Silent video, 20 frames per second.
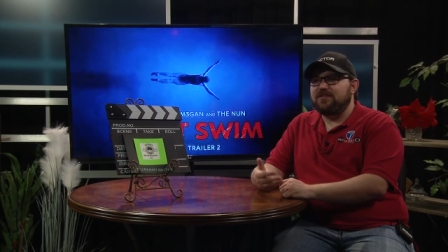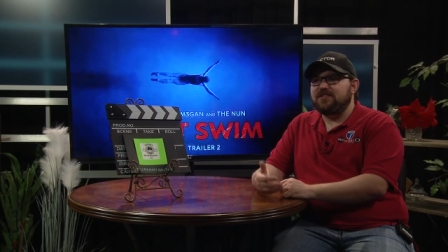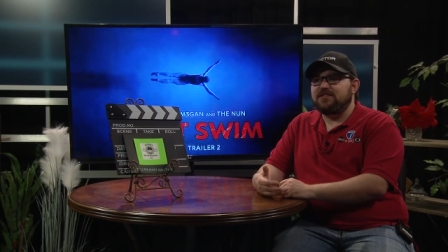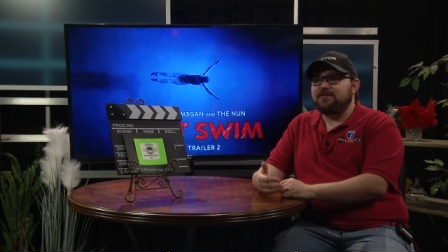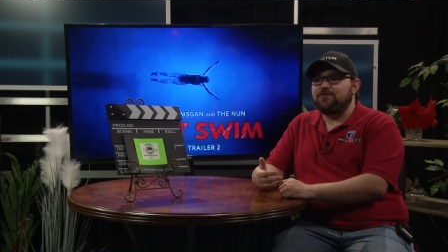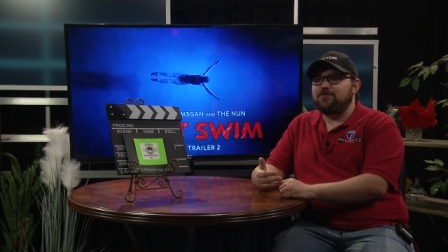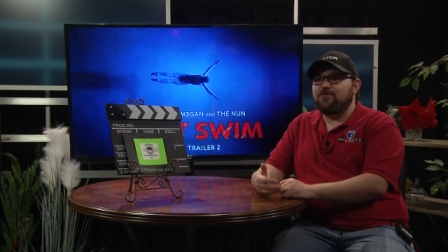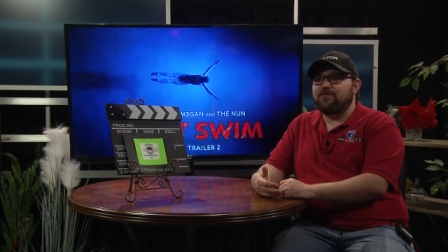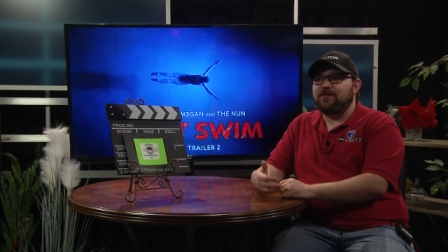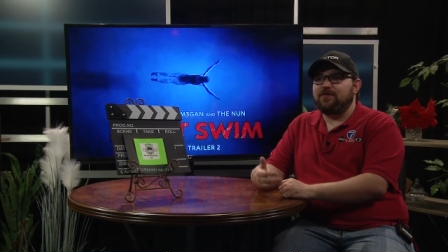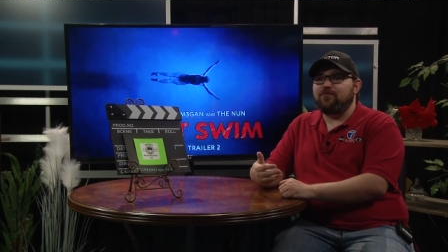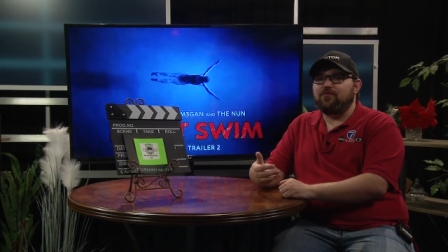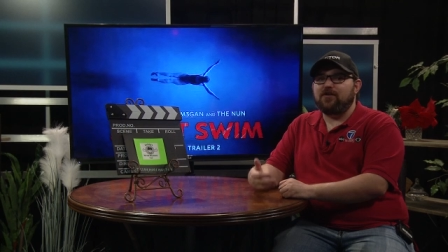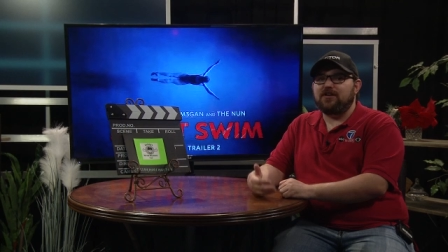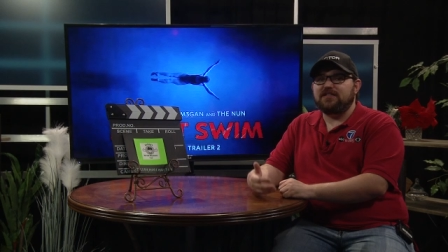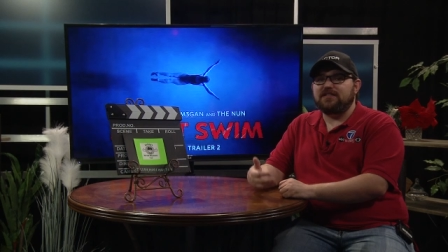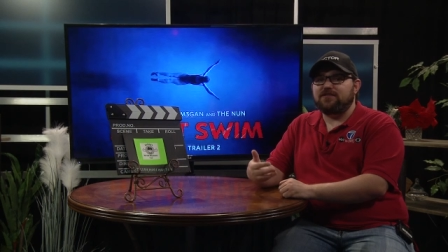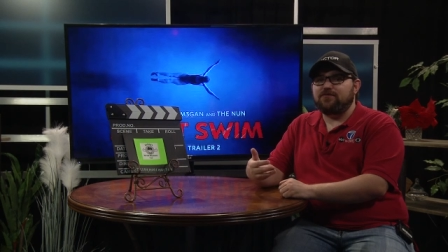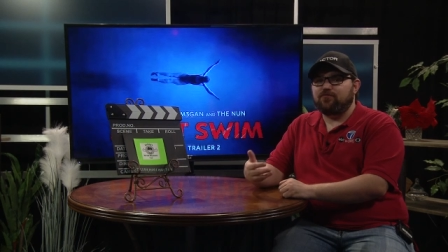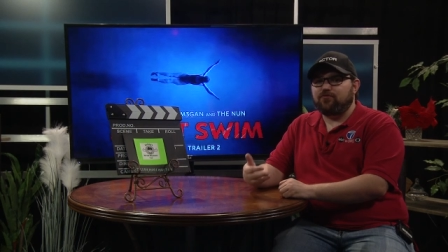this movie
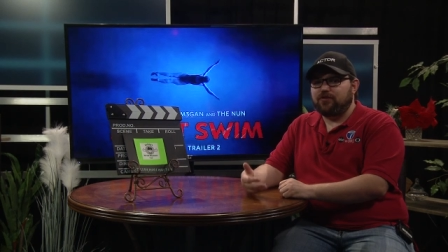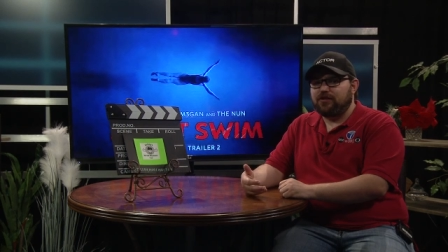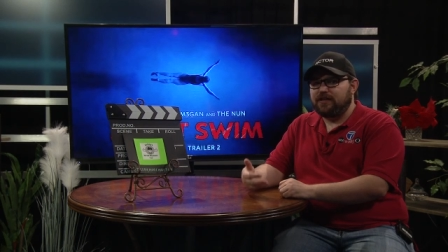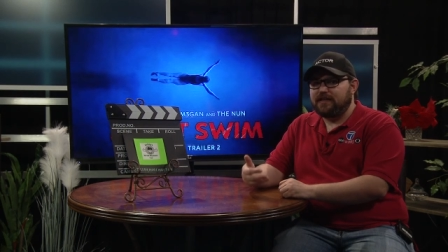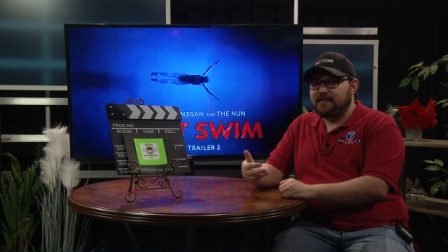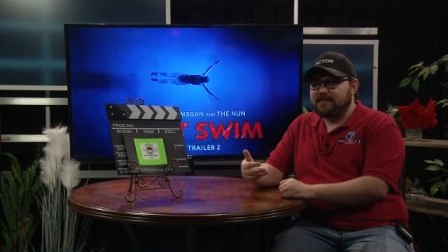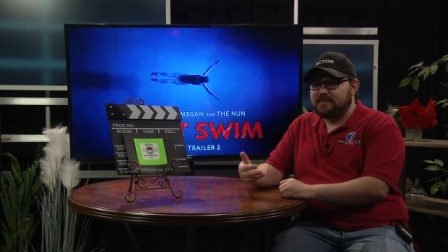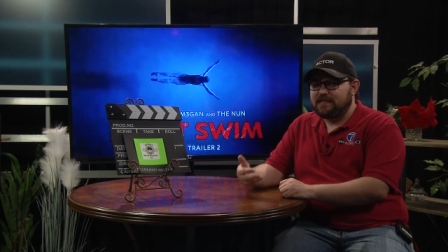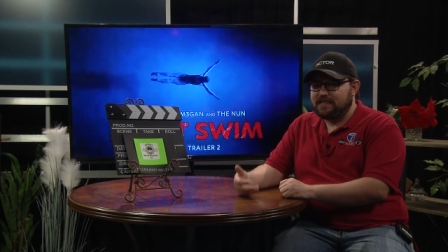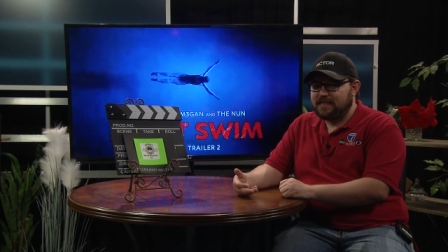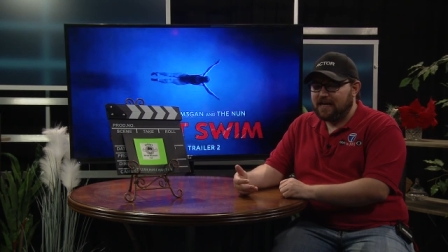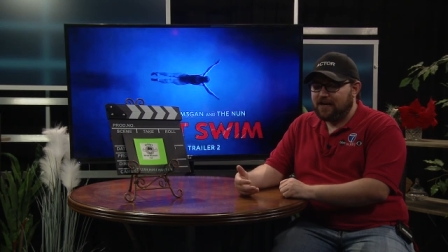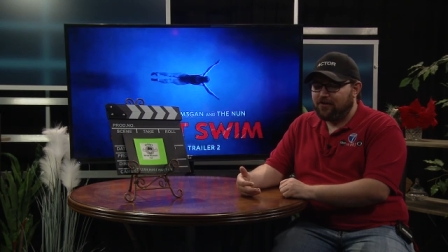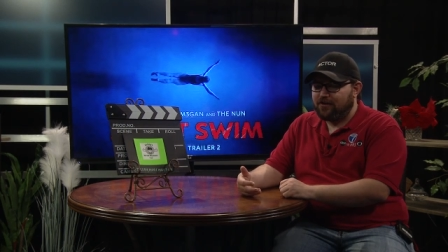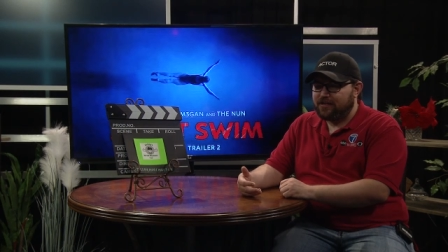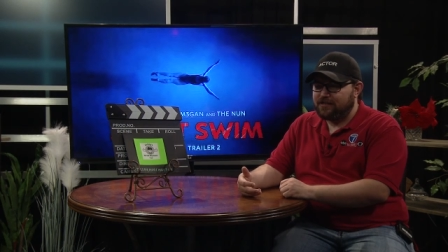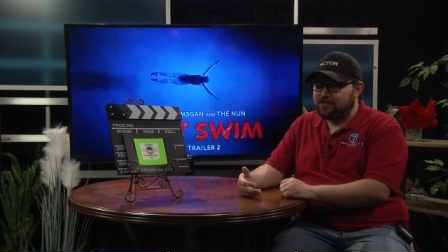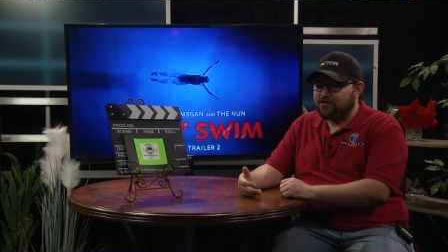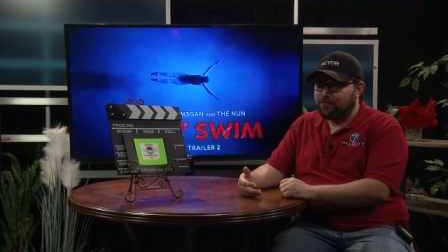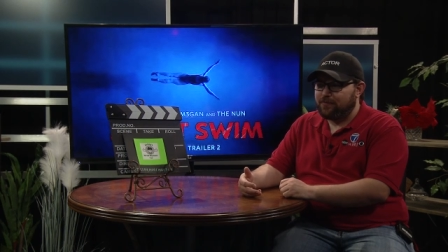wasn't really
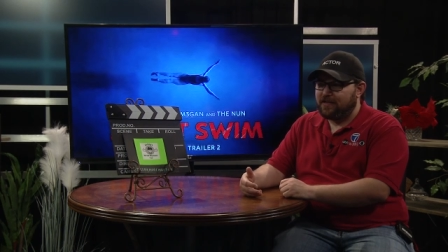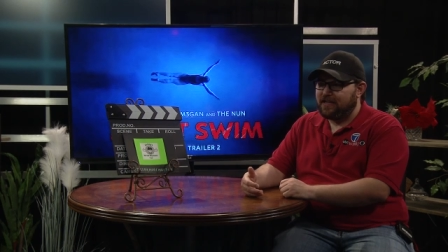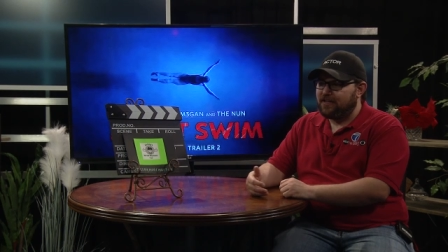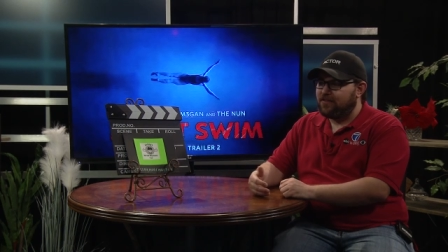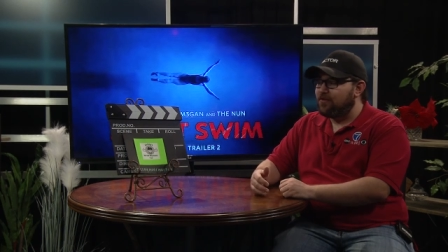scary to me.